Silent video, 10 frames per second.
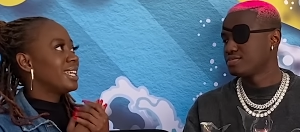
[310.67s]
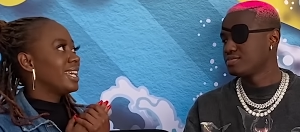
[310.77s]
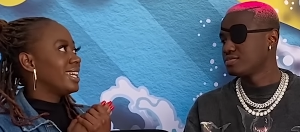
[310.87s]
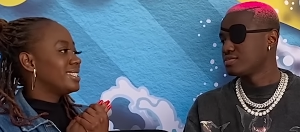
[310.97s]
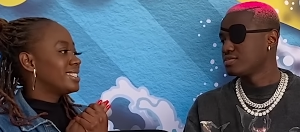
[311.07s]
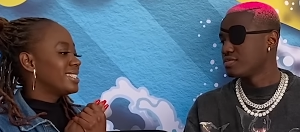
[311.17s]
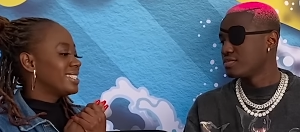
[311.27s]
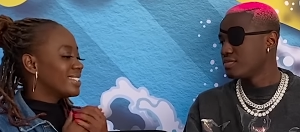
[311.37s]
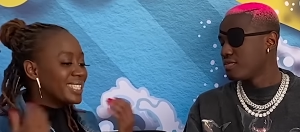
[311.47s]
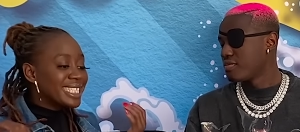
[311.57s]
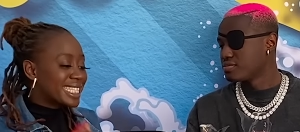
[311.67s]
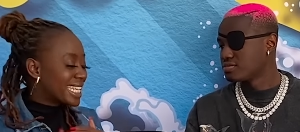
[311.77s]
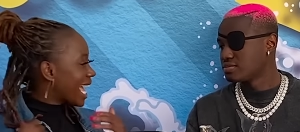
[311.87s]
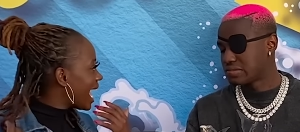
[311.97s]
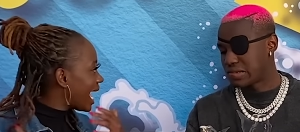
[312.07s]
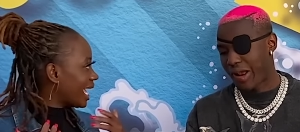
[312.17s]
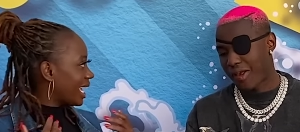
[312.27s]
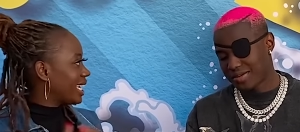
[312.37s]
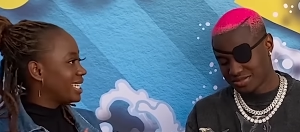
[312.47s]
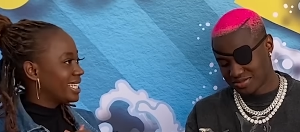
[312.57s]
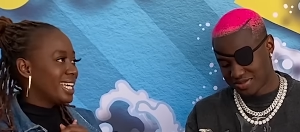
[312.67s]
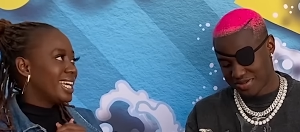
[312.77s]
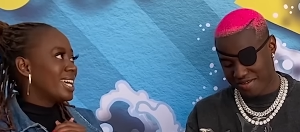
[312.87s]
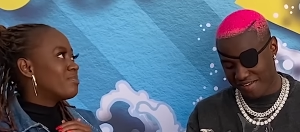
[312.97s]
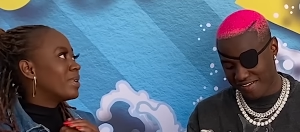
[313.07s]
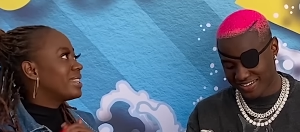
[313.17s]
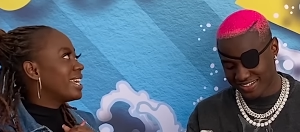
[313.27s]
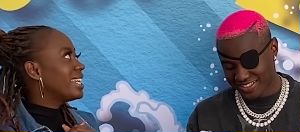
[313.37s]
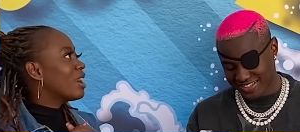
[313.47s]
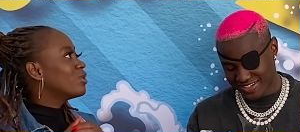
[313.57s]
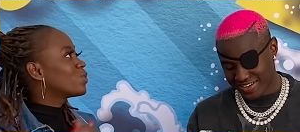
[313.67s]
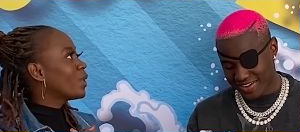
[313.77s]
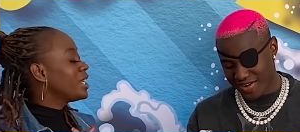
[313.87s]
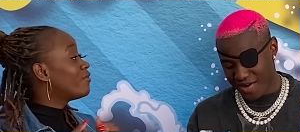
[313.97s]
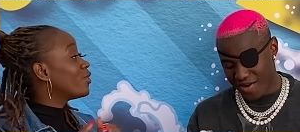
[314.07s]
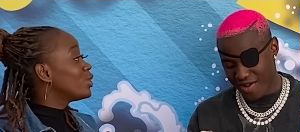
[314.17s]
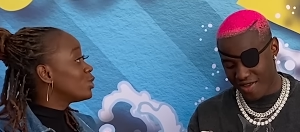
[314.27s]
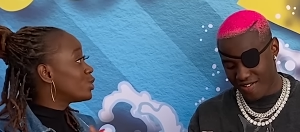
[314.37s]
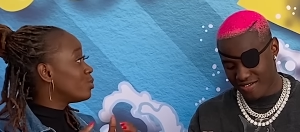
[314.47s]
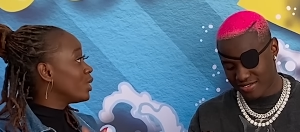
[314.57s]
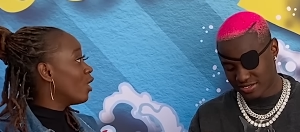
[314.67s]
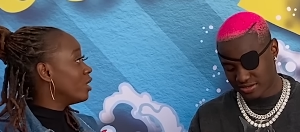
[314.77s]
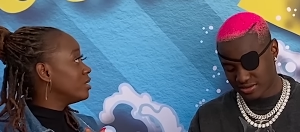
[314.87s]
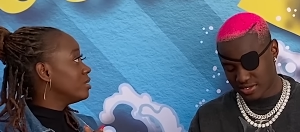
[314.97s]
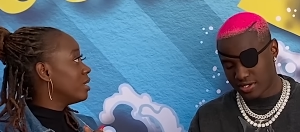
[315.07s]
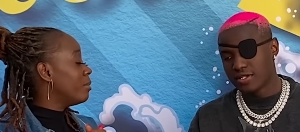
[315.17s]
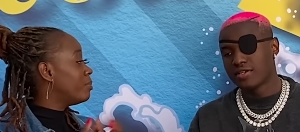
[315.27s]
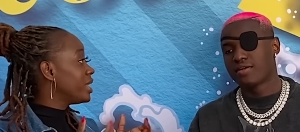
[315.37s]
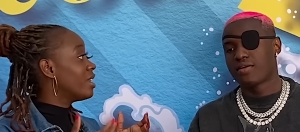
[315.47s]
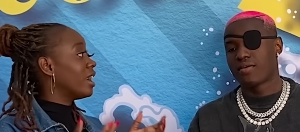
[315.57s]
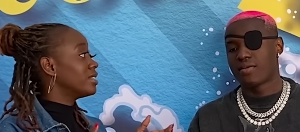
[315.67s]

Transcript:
Speaker 1: said, this guy. But then I was waiting for you to be on a big